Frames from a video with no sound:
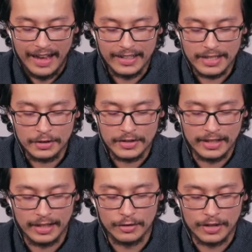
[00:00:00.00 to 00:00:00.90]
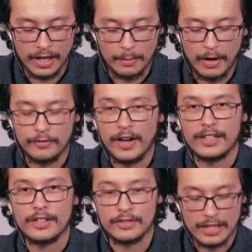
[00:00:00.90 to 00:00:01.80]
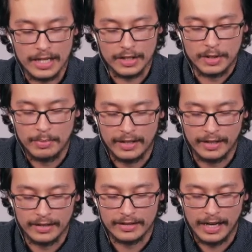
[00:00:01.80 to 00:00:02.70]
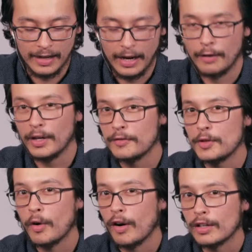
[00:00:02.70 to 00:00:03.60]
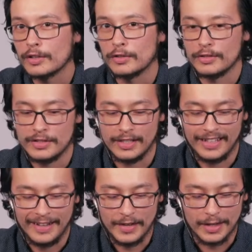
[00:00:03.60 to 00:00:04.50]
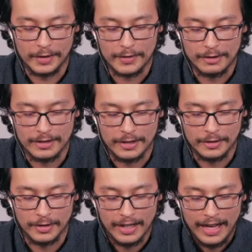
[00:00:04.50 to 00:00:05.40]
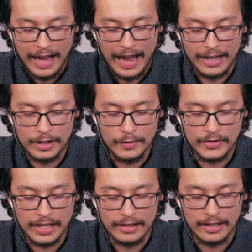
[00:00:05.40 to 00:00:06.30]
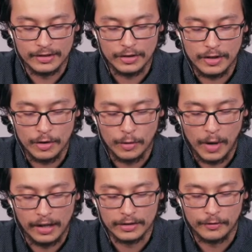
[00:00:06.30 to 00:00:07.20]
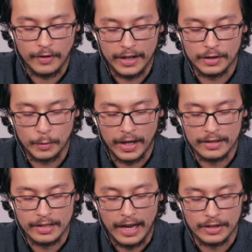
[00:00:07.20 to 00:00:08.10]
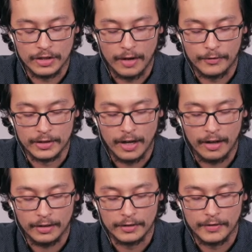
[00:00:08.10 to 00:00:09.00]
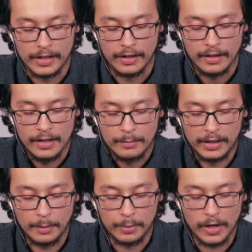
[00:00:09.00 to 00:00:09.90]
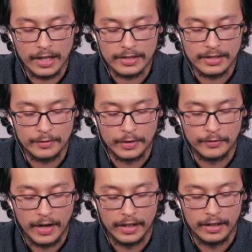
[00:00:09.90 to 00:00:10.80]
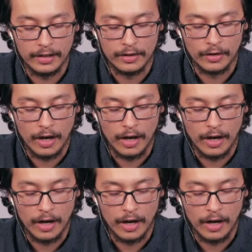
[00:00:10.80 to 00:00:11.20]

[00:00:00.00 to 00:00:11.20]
And it's interesting that you talk about finding your niche, because I read a few articles that have interviewed you, and you've said that it took you a while to find your way into headshot photography, but the process of refining